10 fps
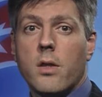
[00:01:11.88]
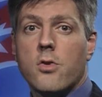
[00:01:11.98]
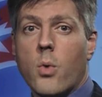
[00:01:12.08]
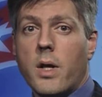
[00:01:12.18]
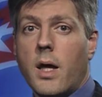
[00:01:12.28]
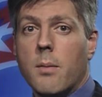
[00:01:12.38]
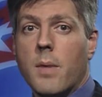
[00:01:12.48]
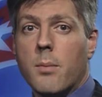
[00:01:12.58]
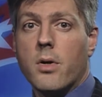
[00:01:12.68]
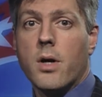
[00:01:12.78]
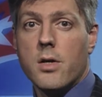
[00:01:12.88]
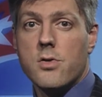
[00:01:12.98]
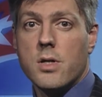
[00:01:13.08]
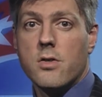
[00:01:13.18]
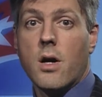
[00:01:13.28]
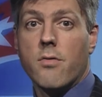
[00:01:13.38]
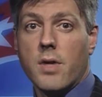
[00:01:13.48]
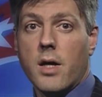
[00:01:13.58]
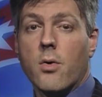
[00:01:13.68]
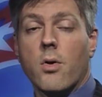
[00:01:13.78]
the 28 member countries of
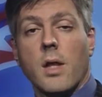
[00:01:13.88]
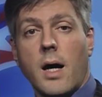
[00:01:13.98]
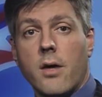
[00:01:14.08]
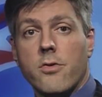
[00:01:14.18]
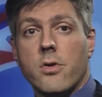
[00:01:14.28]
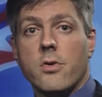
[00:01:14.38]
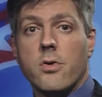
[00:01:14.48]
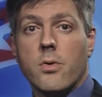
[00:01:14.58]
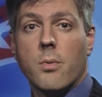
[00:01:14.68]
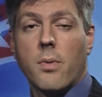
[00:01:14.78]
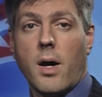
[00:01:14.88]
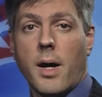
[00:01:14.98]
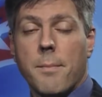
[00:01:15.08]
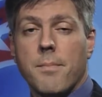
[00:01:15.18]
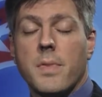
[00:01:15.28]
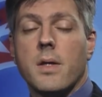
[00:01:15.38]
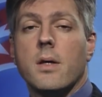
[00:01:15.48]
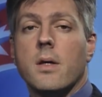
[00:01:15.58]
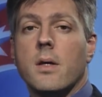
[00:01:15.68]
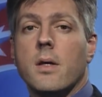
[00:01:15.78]
NATO are allowed to apply.
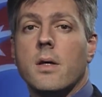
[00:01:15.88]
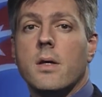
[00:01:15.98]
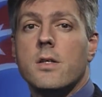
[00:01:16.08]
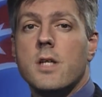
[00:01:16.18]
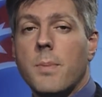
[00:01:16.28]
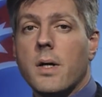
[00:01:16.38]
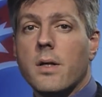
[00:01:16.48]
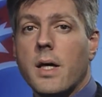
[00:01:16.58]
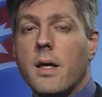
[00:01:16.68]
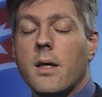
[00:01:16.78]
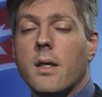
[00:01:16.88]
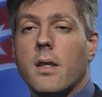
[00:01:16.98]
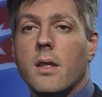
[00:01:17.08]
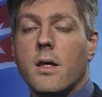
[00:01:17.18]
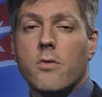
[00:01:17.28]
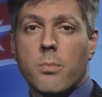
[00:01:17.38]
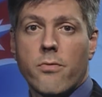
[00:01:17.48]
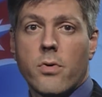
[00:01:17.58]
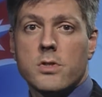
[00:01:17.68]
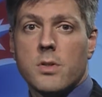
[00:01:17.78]
Typically, these
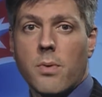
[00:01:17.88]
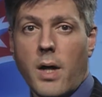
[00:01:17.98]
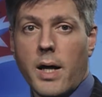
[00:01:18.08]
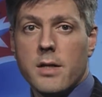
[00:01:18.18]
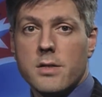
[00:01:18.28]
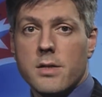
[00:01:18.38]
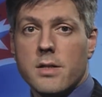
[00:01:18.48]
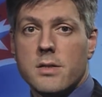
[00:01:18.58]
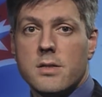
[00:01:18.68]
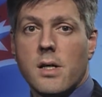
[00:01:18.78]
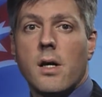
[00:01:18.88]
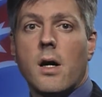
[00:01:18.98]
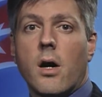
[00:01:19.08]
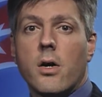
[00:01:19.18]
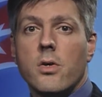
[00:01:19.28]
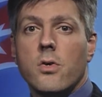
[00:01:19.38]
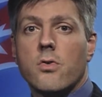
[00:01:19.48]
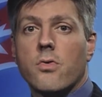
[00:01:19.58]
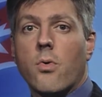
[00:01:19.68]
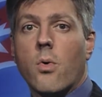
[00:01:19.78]
preferred suppliers lists are
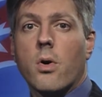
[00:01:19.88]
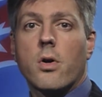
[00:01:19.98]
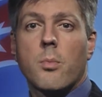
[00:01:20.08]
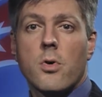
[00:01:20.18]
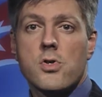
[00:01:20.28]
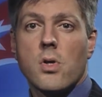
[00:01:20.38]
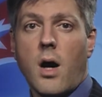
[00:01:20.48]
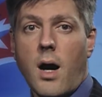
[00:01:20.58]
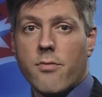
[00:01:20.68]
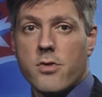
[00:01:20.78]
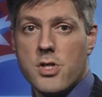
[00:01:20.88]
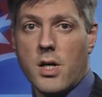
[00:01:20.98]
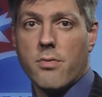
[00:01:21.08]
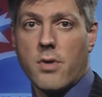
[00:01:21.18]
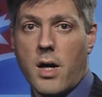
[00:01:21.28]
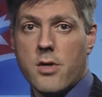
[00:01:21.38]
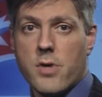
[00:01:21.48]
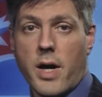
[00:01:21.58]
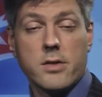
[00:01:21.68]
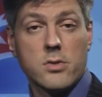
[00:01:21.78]
used for commercial off-the-shelf
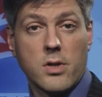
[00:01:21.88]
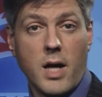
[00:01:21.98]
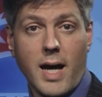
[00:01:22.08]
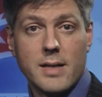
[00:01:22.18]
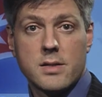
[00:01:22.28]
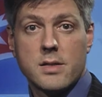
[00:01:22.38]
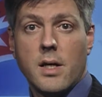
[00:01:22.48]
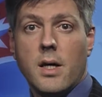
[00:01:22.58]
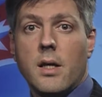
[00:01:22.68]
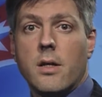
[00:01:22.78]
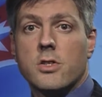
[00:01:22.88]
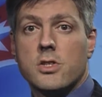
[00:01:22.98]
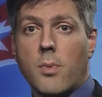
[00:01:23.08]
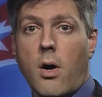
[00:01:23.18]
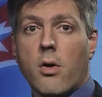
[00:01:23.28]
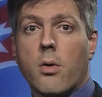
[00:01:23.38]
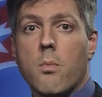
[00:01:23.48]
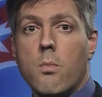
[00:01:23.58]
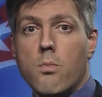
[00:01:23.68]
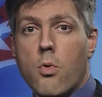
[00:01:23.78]
contracts, or COTS. They're smaller,
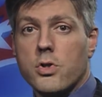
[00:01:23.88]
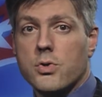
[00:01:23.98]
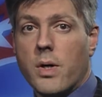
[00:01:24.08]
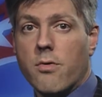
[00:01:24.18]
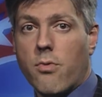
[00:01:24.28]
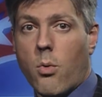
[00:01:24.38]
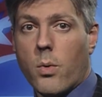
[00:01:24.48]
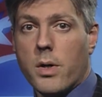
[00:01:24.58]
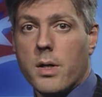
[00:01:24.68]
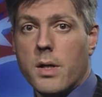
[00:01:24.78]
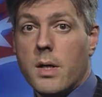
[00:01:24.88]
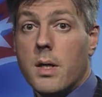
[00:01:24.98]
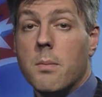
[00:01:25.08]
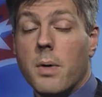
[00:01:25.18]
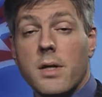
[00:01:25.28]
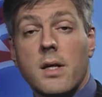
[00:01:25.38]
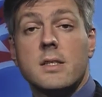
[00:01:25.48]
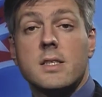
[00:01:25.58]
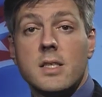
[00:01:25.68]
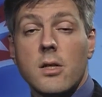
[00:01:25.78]
more straightforward, but they
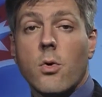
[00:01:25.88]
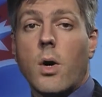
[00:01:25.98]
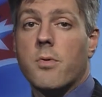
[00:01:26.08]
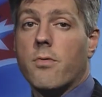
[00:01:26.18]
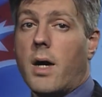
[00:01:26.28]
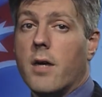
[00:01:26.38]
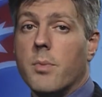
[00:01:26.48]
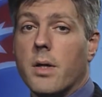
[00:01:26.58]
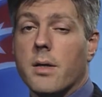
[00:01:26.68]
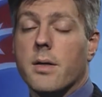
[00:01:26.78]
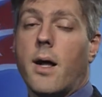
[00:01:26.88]
can still go up to $5 million.